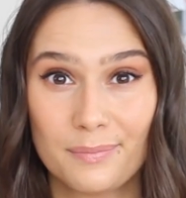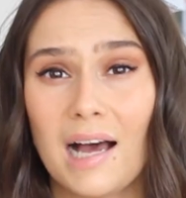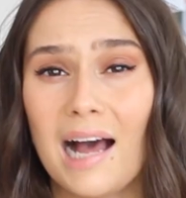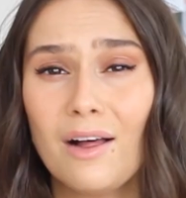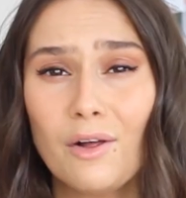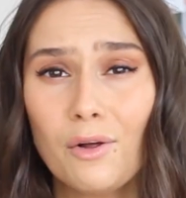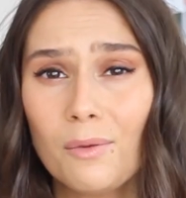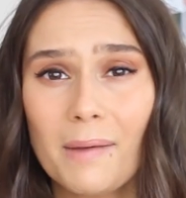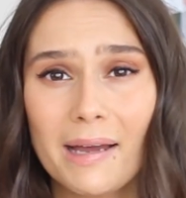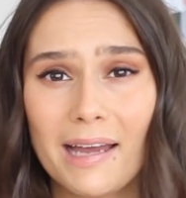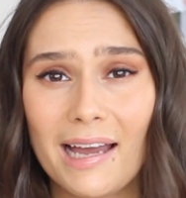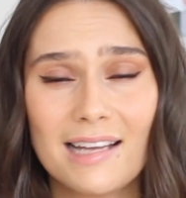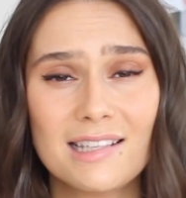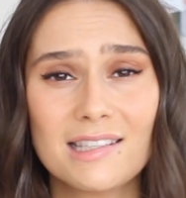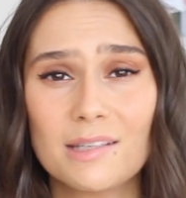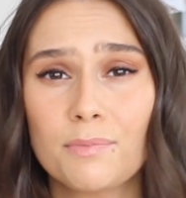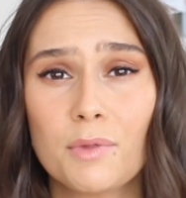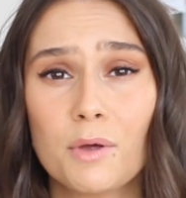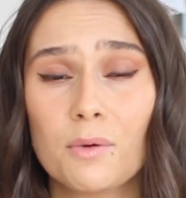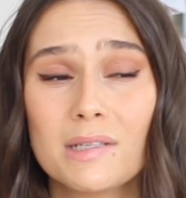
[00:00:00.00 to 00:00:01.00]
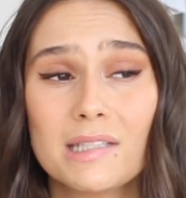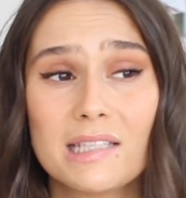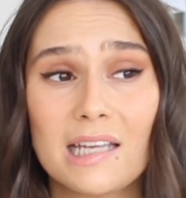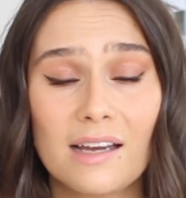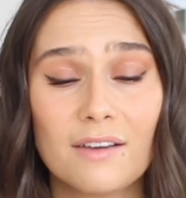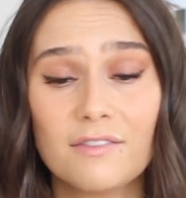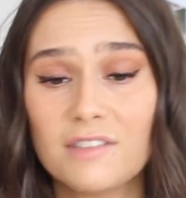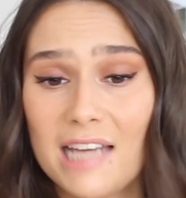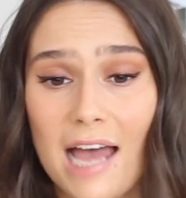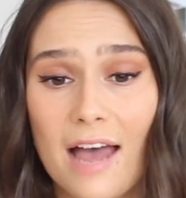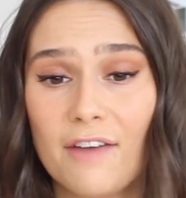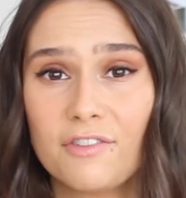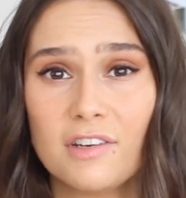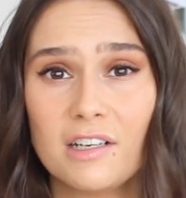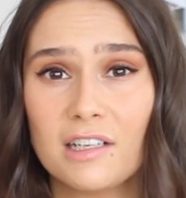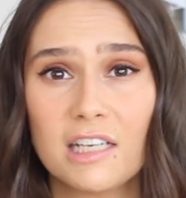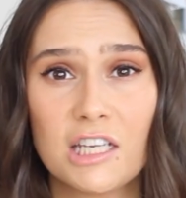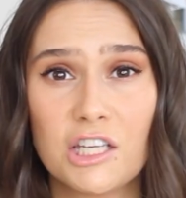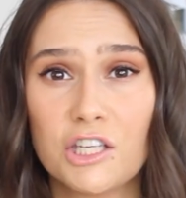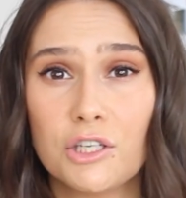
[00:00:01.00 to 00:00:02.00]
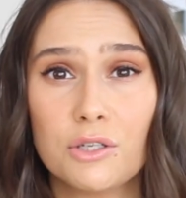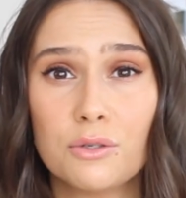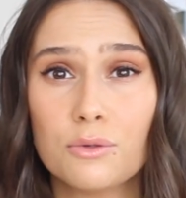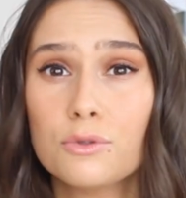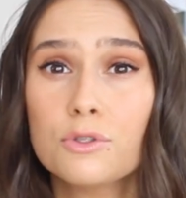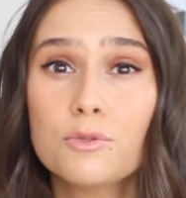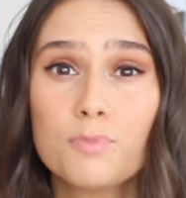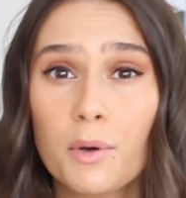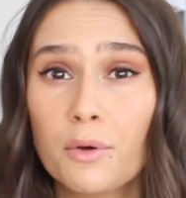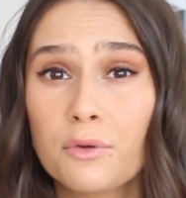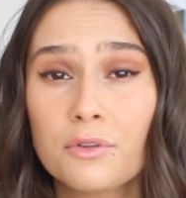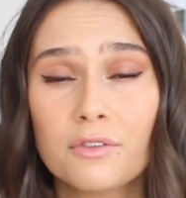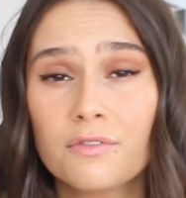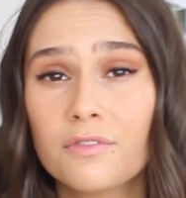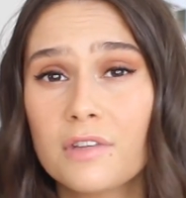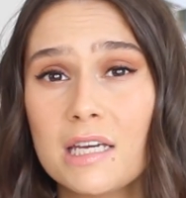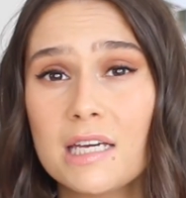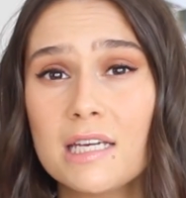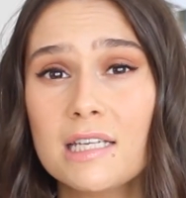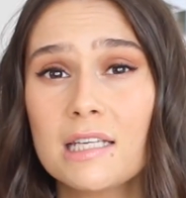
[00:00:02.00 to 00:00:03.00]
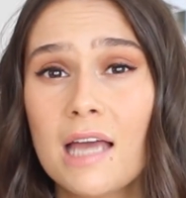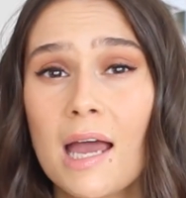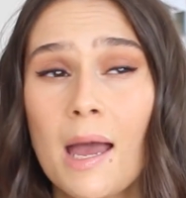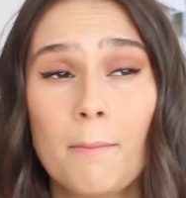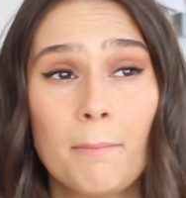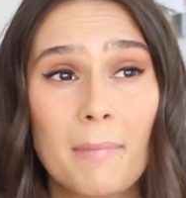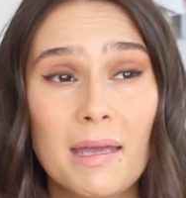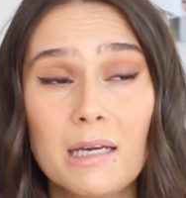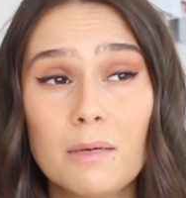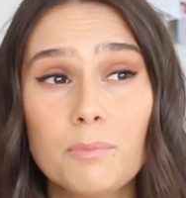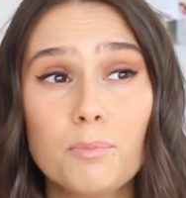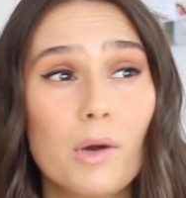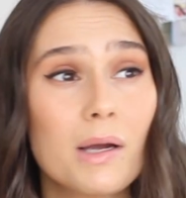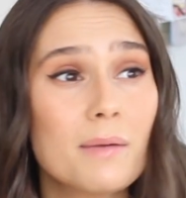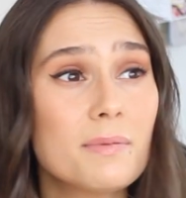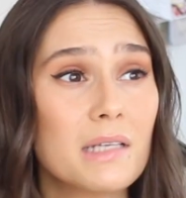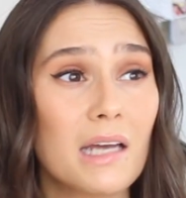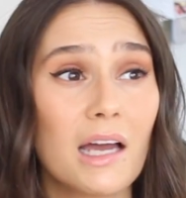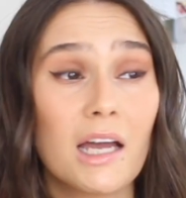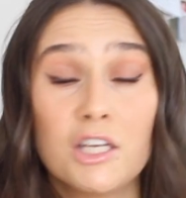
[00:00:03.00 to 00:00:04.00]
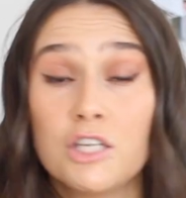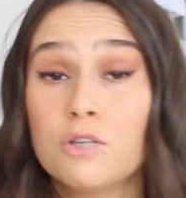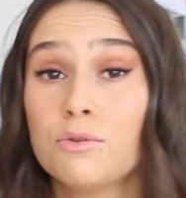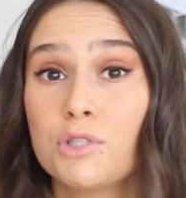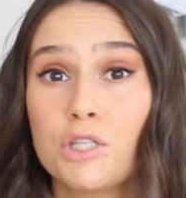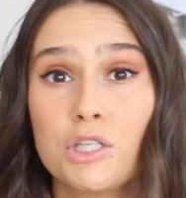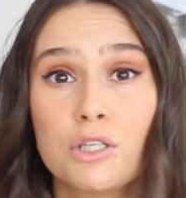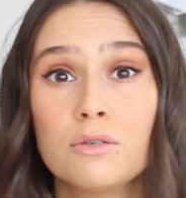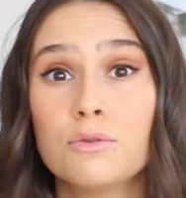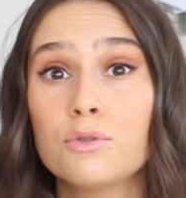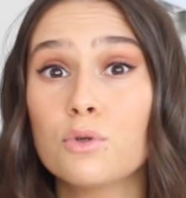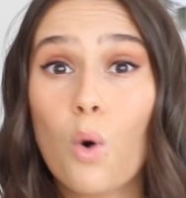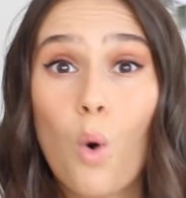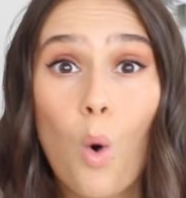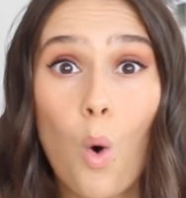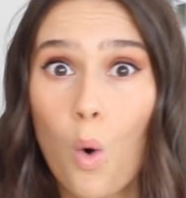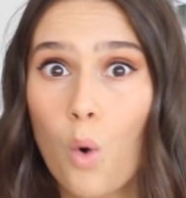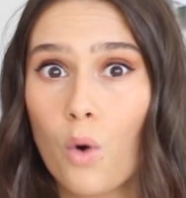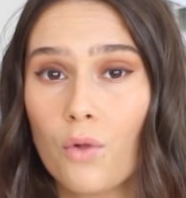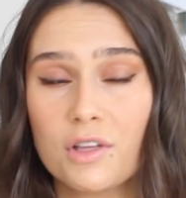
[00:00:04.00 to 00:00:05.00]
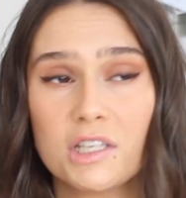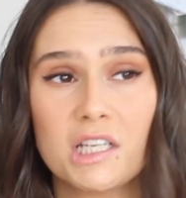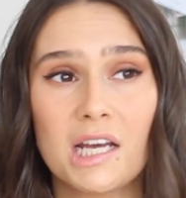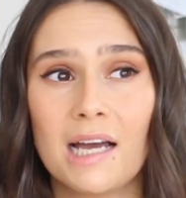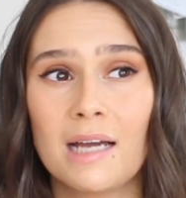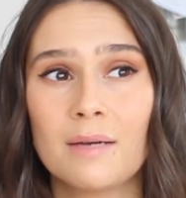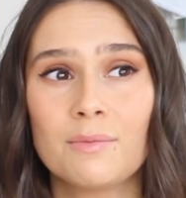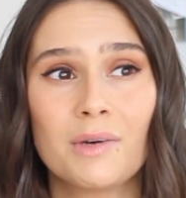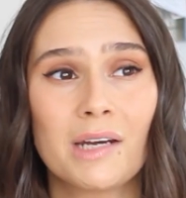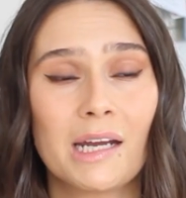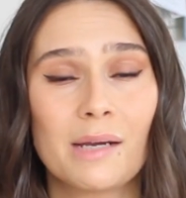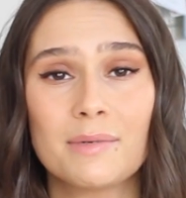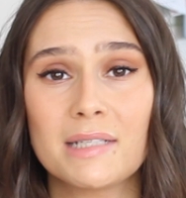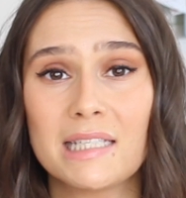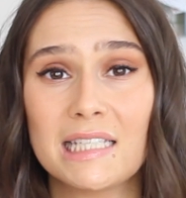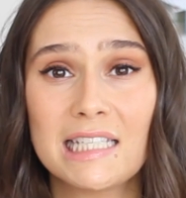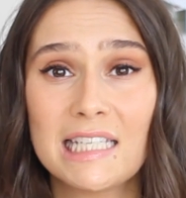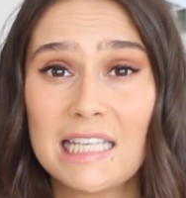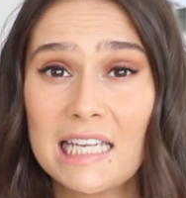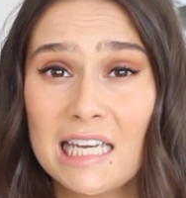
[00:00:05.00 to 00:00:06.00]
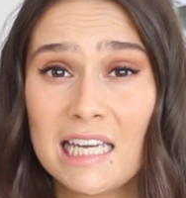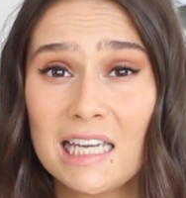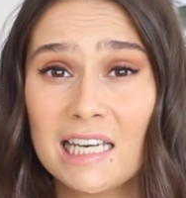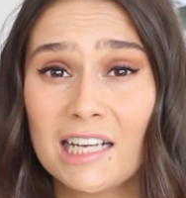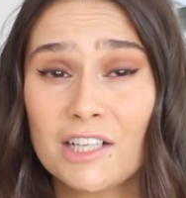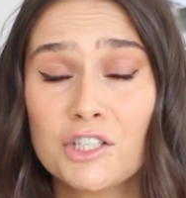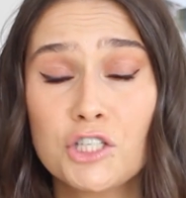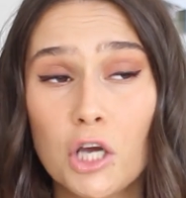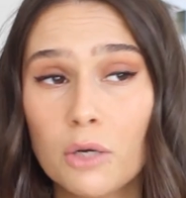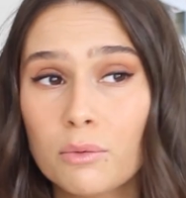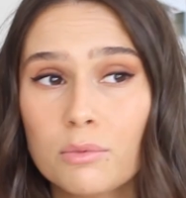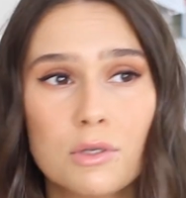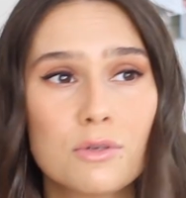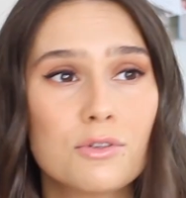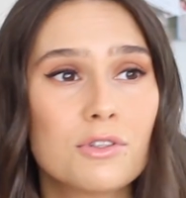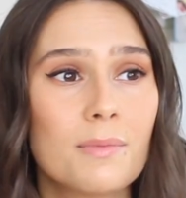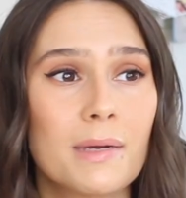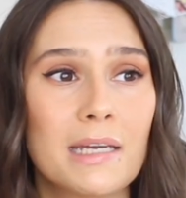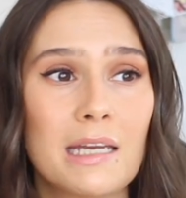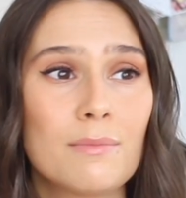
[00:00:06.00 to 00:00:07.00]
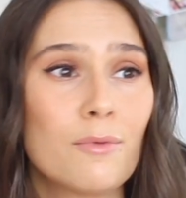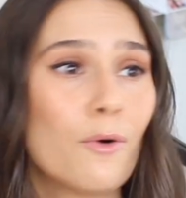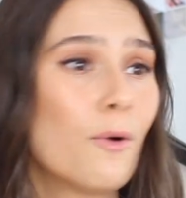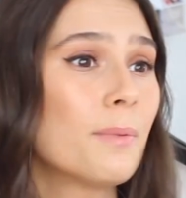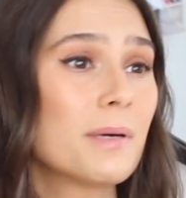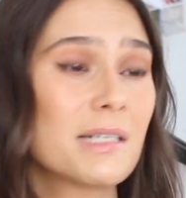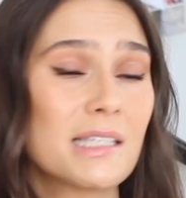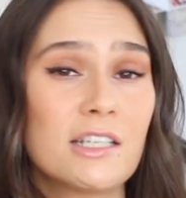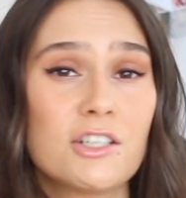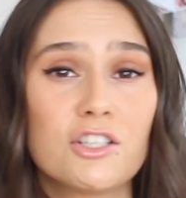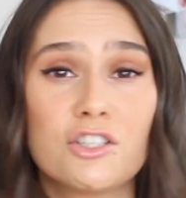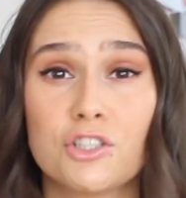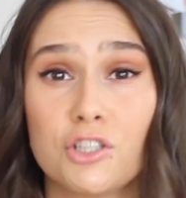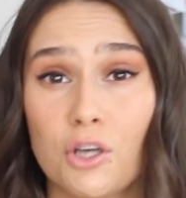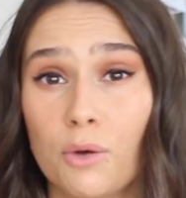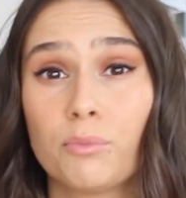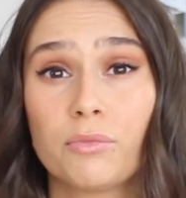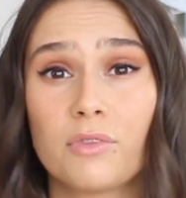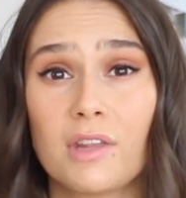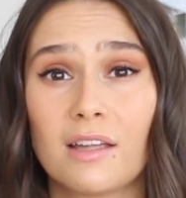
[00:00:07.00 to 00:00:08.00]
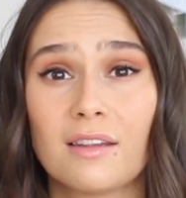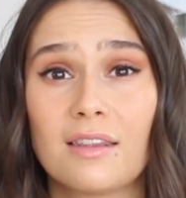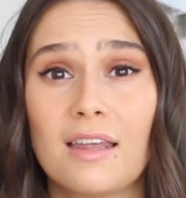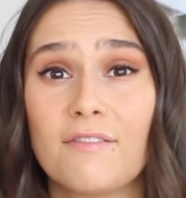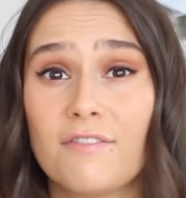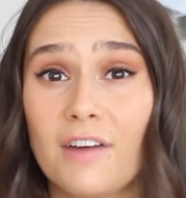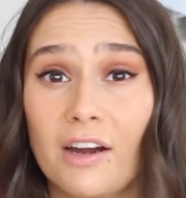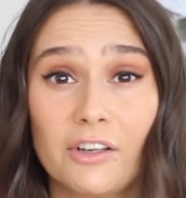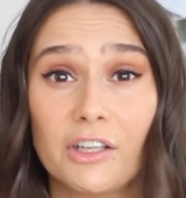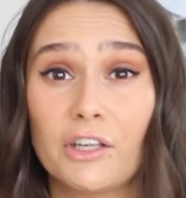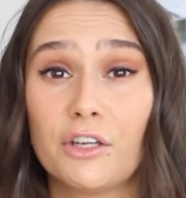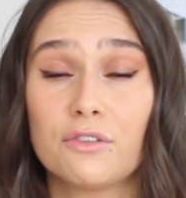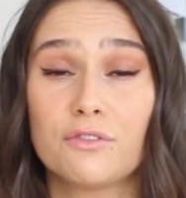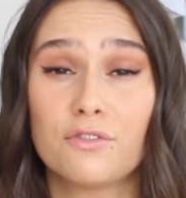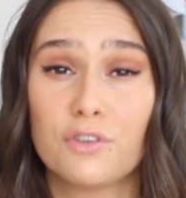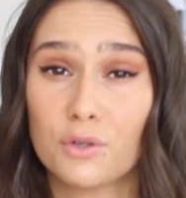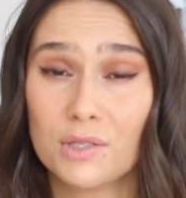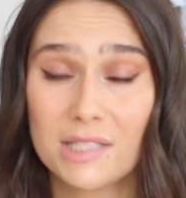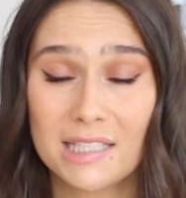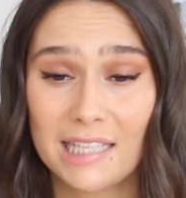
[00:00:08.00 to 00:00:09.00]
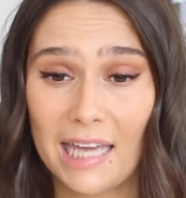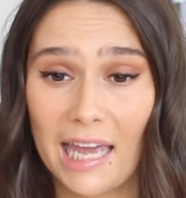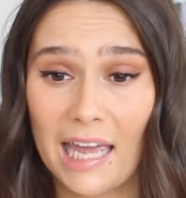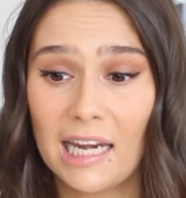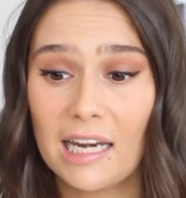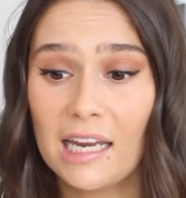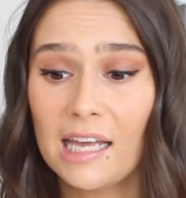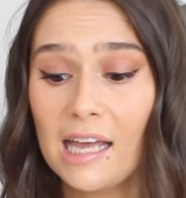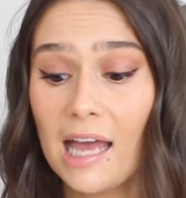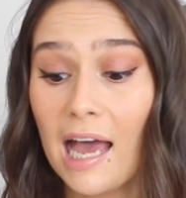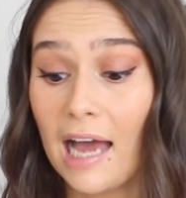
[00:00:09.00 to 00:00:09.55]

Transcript: I'll hold my hands up though and say I've definitely used both of these. Makeup wipes I used to use all the time when I was a teen. I don't use them anymore because I just don't think they're very good for your skin.